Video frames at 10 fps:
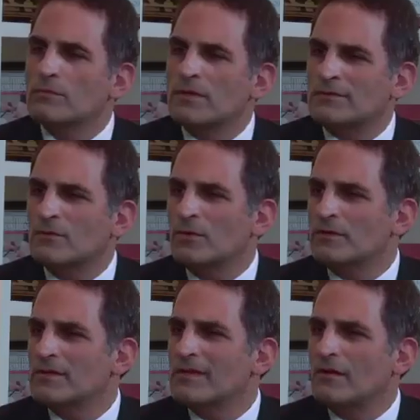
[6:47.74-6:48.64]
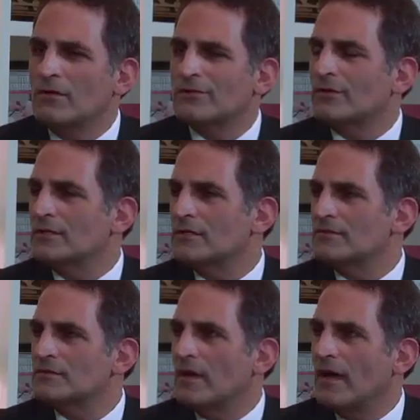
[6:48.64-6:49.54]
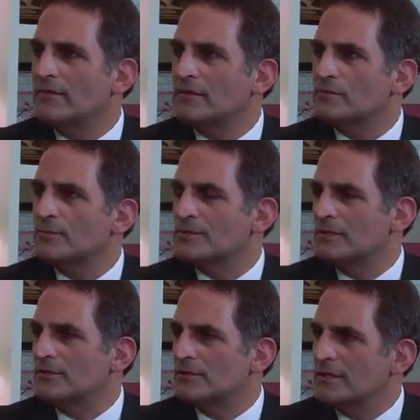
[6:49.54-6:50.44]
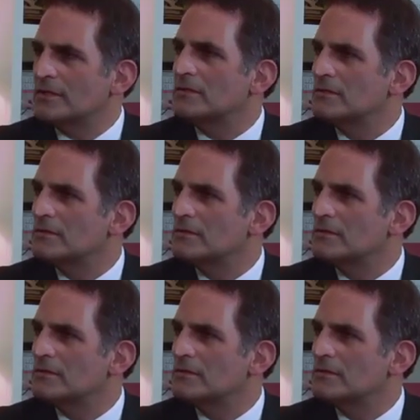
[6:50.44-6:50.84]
Doctor, what are the alternatives to having this procedure done?